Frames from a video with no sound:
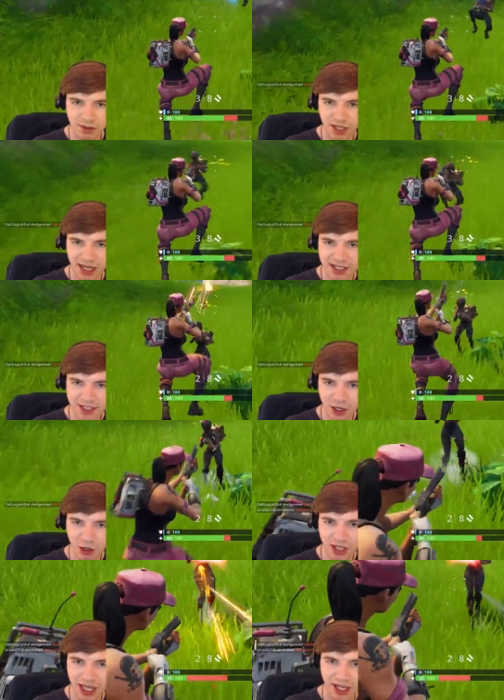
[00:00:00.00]
Nice.
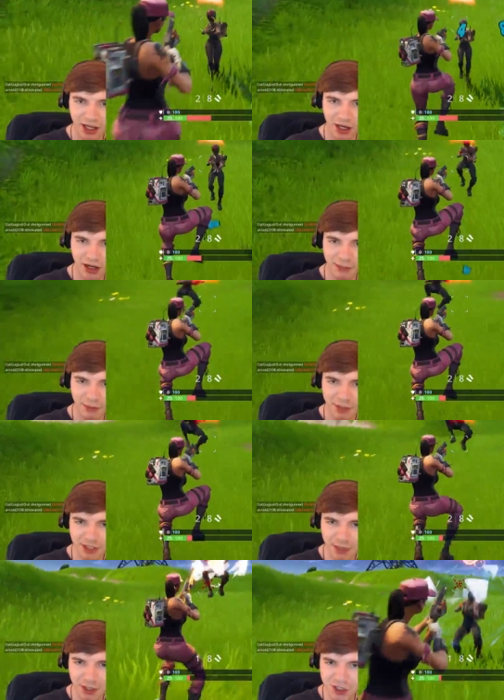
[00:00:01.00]
Oh, yeah. Oh, yeah. I'm a
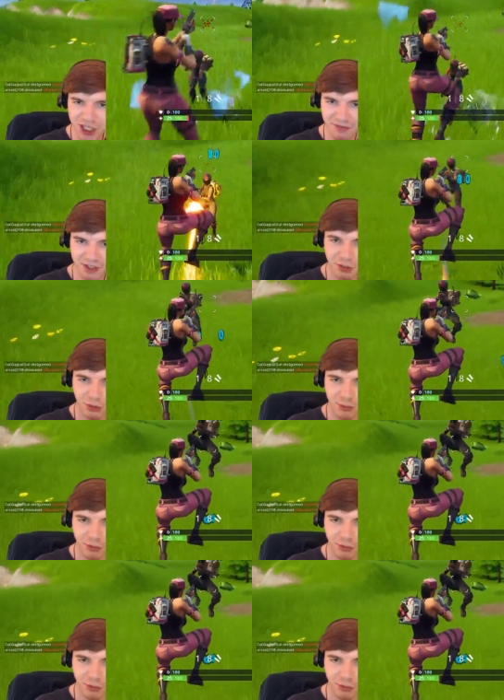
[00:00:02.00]
much better shot than you are,